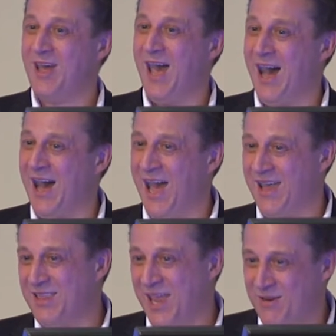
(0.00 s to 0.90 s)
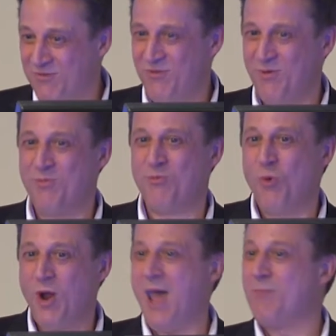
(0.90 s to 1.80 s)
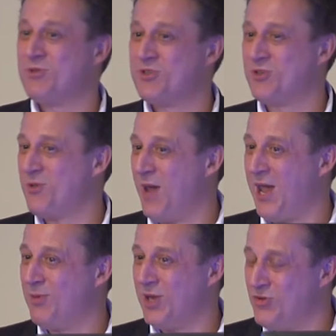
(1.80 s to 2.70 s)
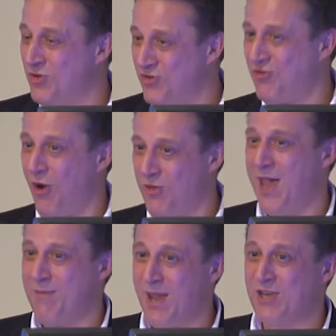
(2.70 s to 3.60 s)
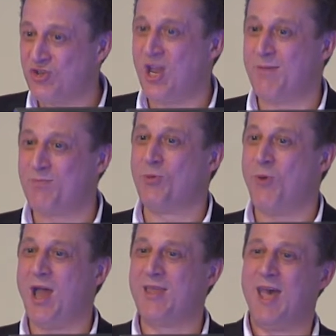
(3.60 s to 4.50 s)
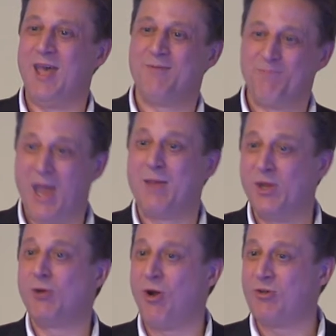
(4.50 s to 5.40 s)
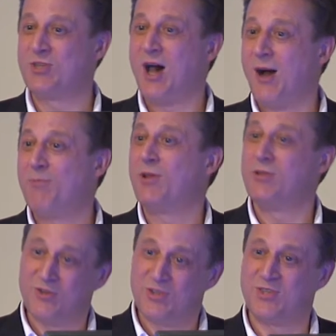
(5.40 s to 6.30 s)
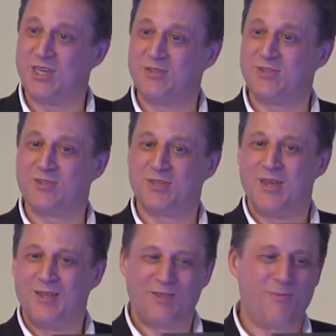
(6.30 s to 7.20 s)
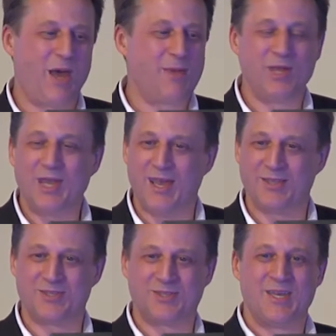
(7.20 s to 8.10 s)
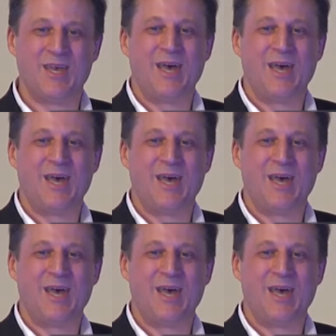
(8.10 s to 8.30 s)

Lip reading: and then from what happens to the baby in utero, that may shape the way that baby grows up and the diseases the baby gets.